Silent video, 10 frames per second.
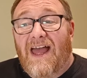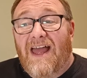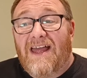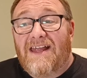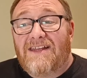
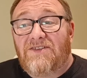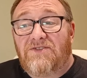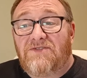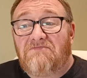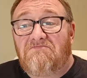
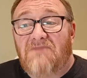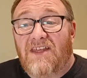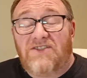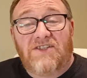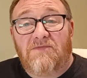and
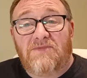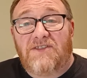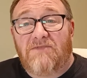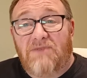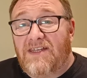it
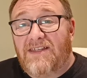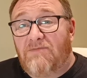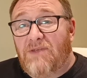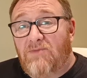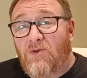seems to be
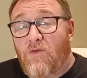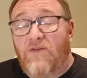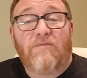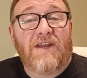that people go for it,